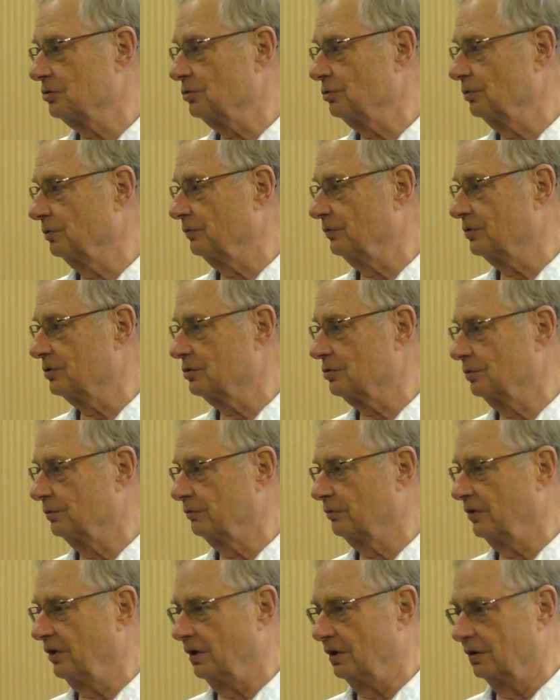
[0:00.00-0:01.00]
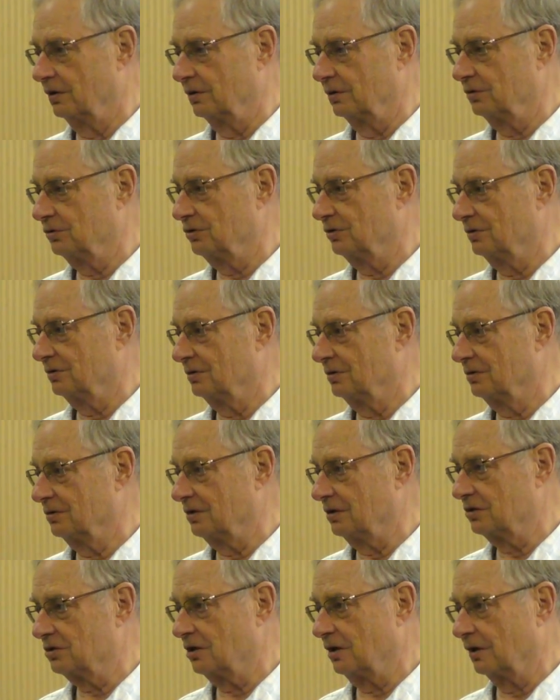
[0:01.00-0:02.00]
surface over the origin.
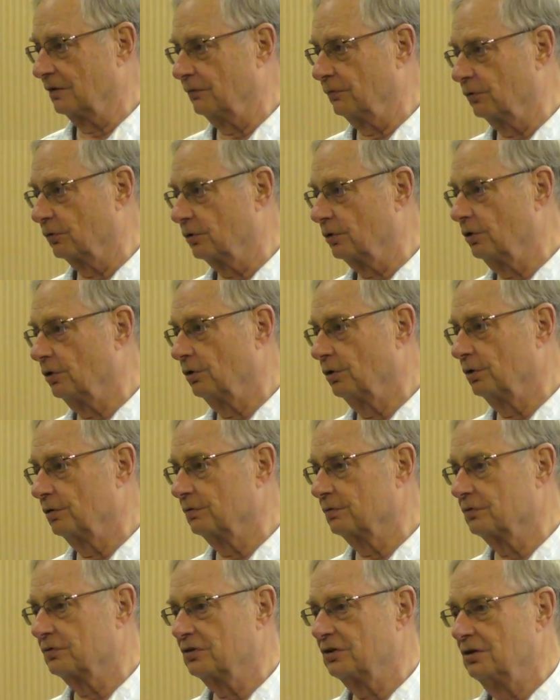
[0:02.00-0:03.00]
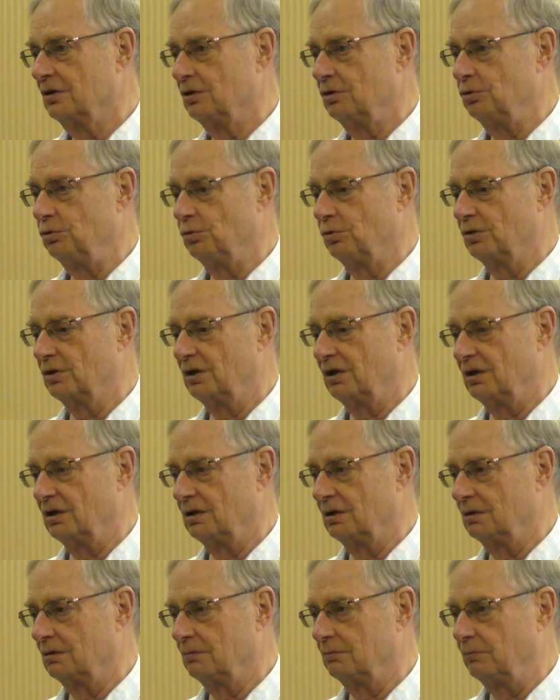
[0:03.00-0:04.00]
It's like for curves, you
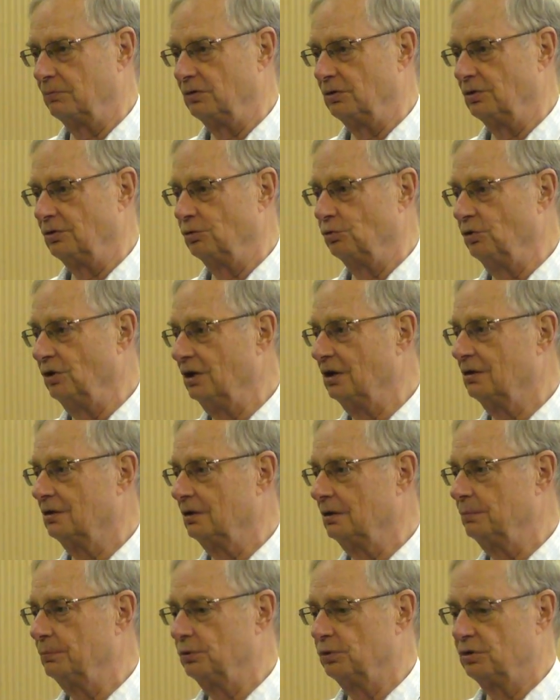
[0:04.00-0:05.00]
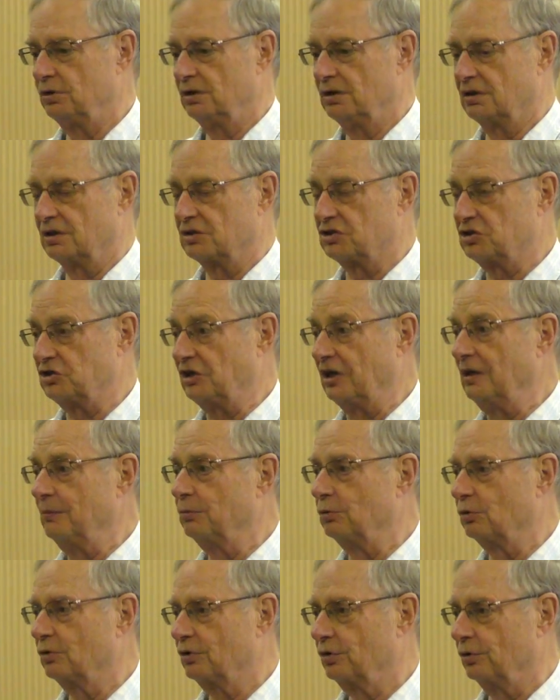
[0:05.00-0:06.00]
can uniquely put in a
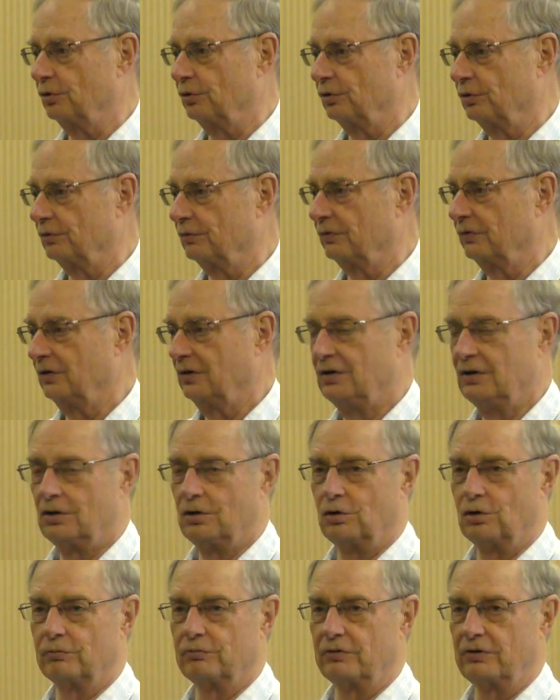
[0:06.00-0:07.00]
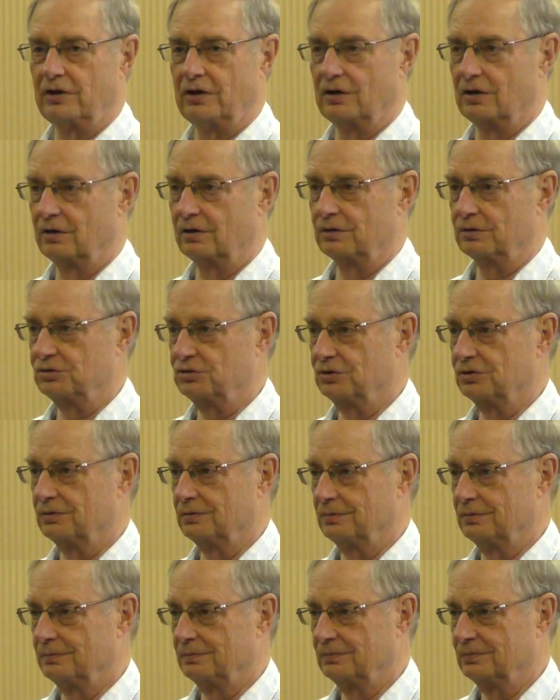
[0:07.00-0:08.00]
stable curve over the origin.
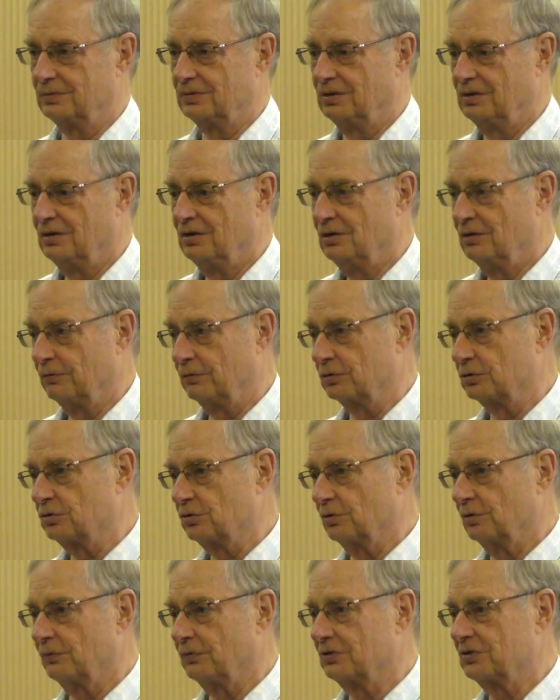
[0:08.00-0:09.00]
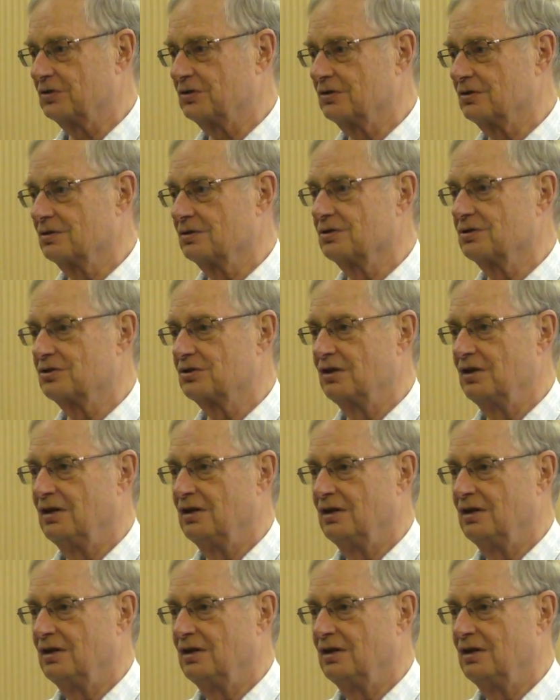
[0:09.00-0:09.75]
For surfaces,